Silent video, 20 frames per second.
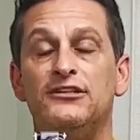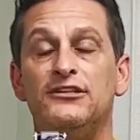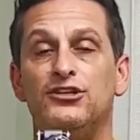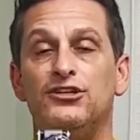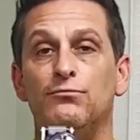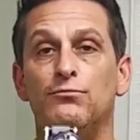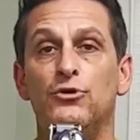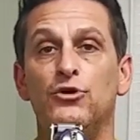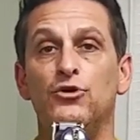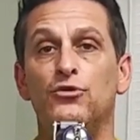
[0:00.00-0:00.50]
to
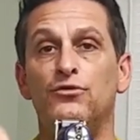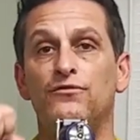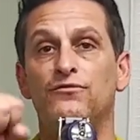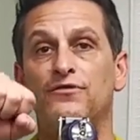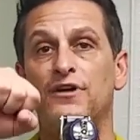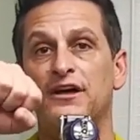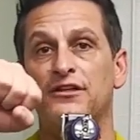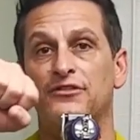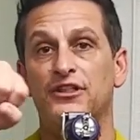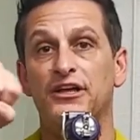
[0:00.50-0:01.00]
move
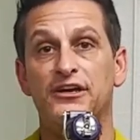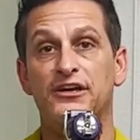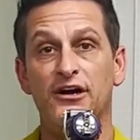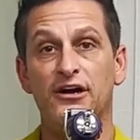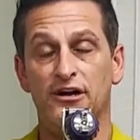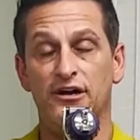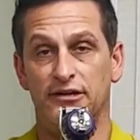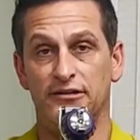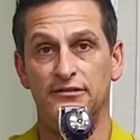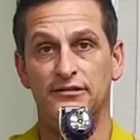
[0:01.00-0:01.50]
the
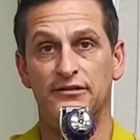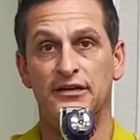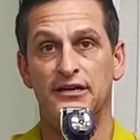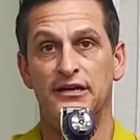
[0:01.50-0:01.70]
gun